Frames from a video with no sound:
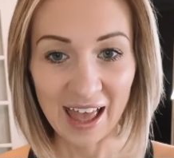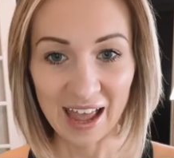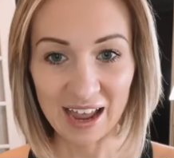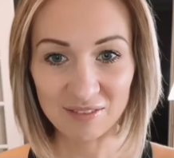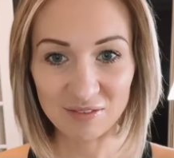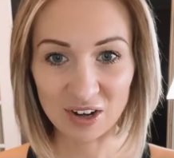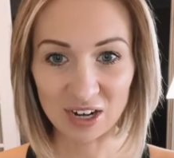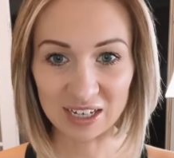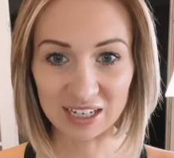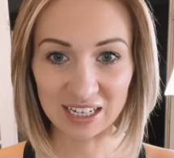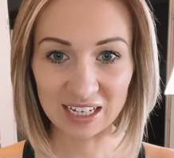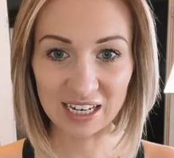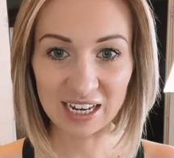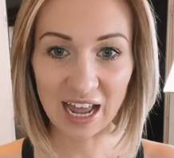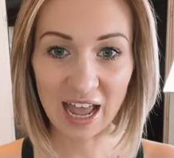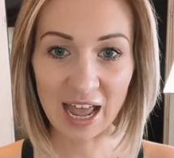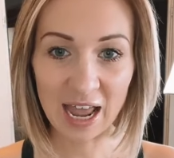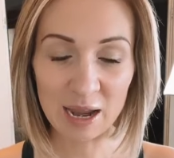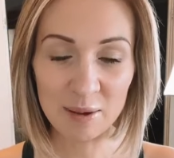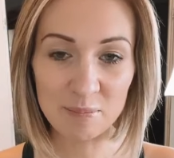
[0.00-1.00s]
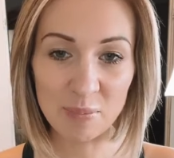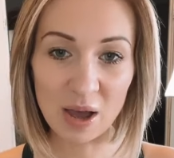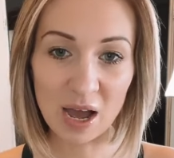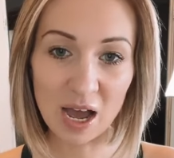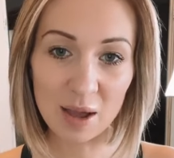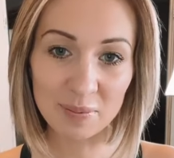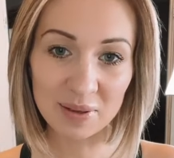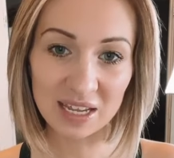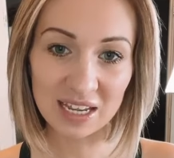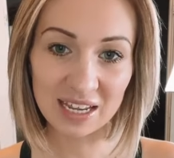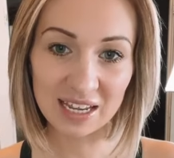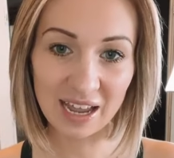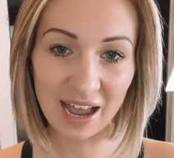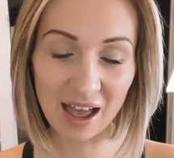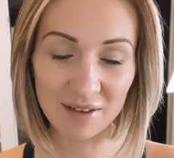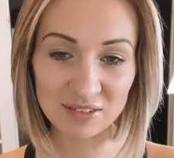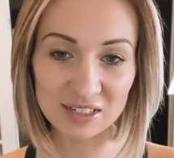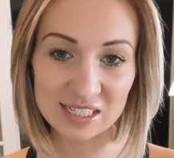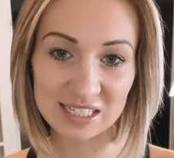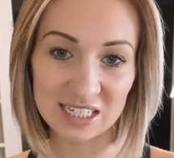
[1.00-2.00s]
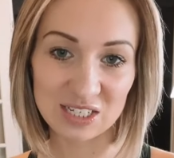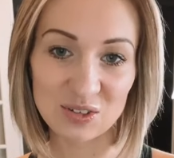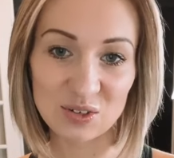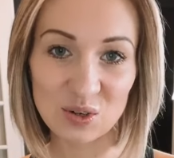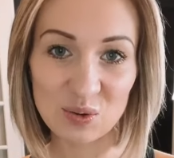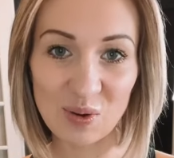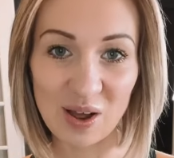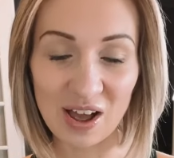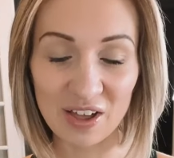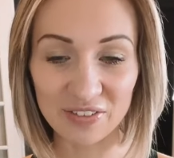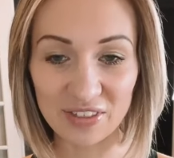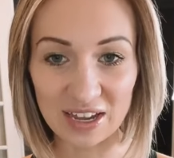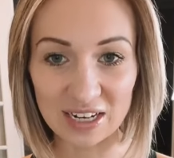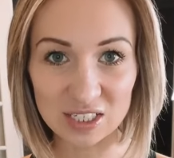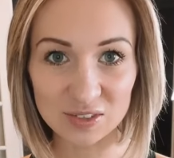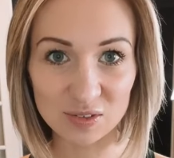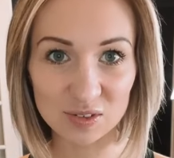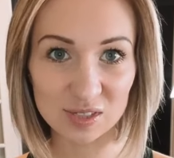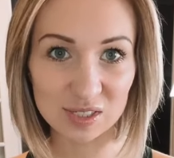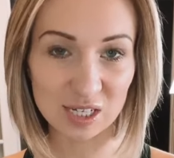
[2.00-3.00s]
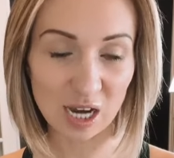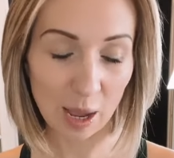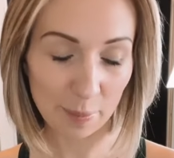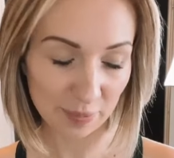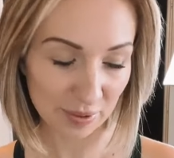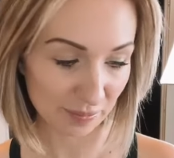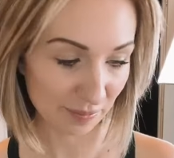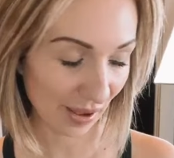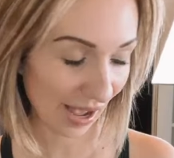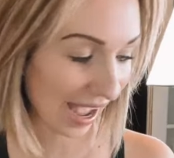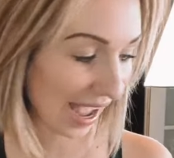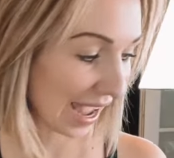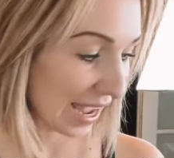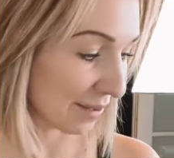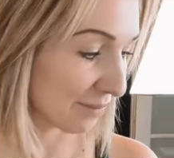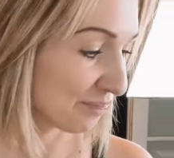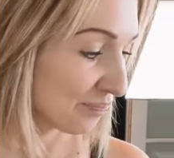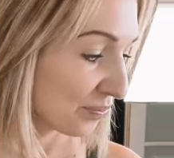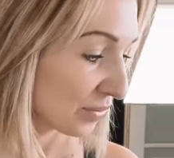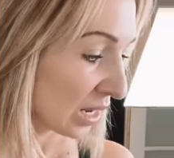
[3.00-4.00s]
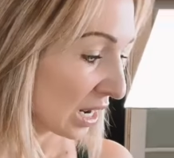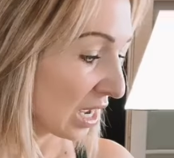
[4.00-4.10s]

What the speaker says: Hey, Ricky. Hey, Bobby. I haven't seen you in a while. Thanks for stopping by.